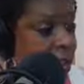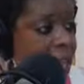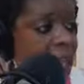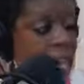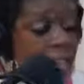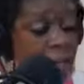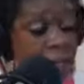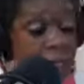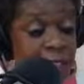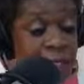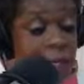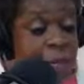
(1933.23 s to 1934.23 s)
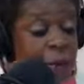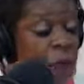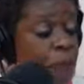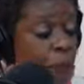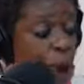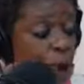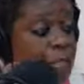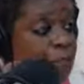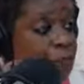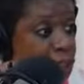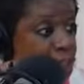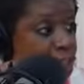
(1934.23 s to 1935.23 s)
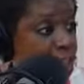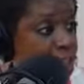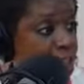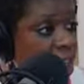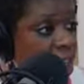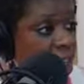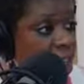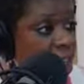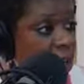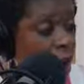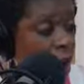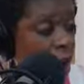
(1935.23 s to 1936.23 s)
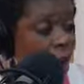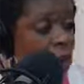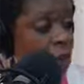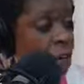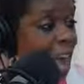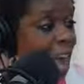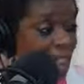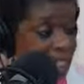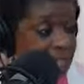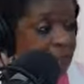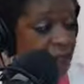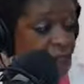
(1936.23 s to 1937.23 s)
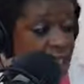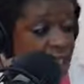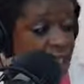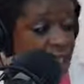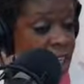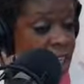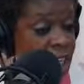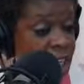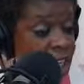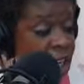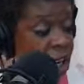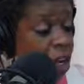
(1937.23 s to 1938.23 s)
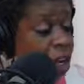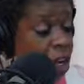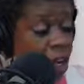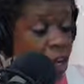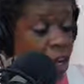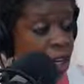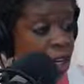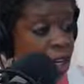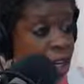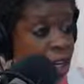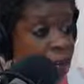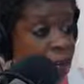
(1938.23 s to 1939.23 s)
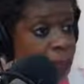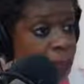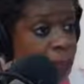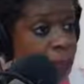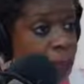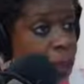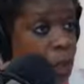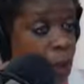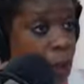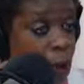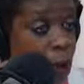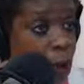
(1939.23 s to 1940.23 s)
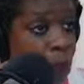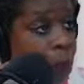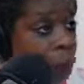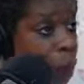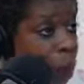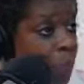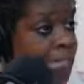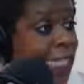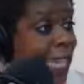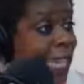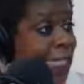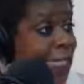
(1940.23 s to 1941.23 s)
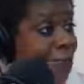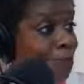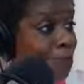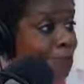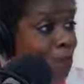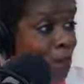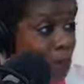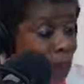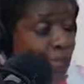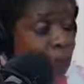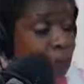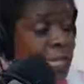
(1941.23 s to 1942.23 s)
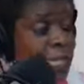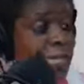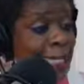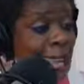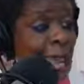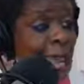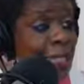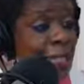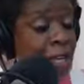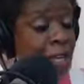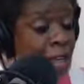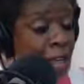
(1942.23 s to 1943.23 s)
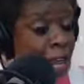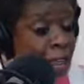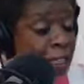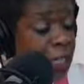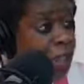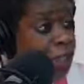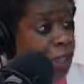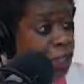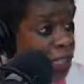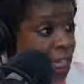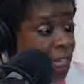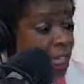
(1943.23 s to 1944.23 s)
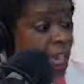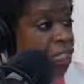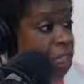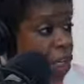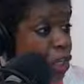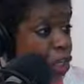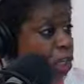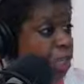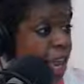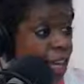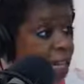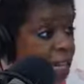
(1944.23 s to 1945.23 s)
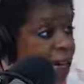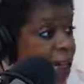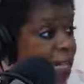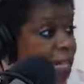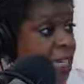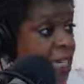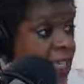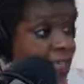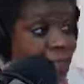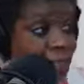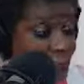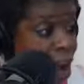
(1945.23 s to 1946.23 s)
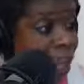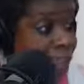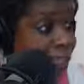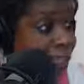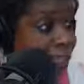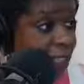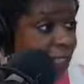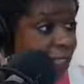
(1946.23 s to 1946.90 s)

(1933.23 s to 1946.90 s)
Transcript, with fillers: and they're going to be doing it with bottles of gin right? And all kinds of other, uh, uh, uh, uh, you know, fluids and implements and and and teenage girls are going to be dying,